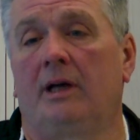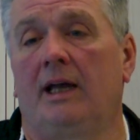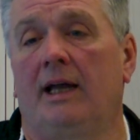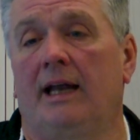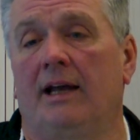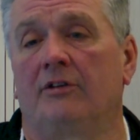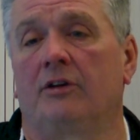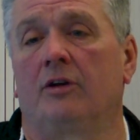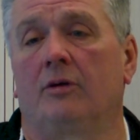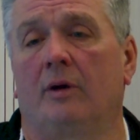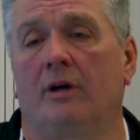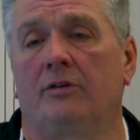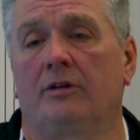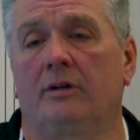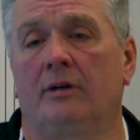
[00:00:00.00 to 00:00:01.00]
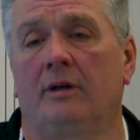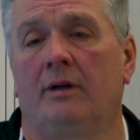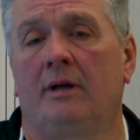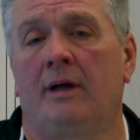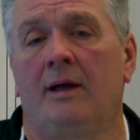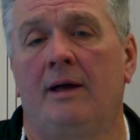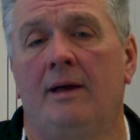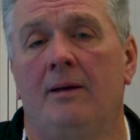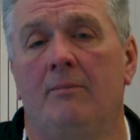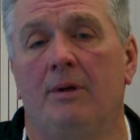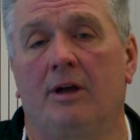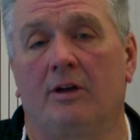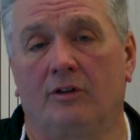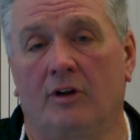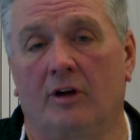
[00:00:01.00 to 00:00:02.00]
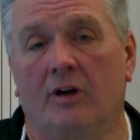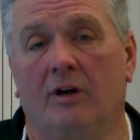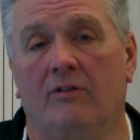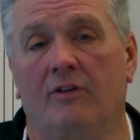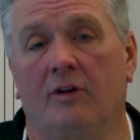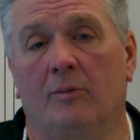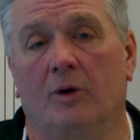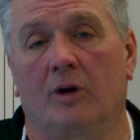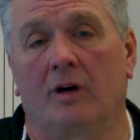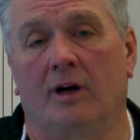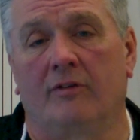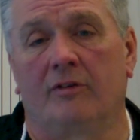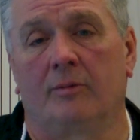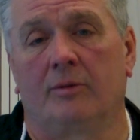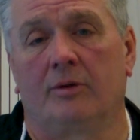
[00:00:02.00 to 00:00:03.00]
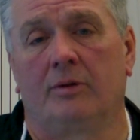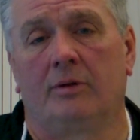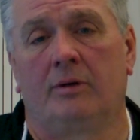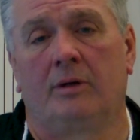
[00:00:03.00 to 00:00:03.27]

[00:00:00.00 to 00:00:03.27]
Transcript: and ask a question, because they're going to feel more comfortable.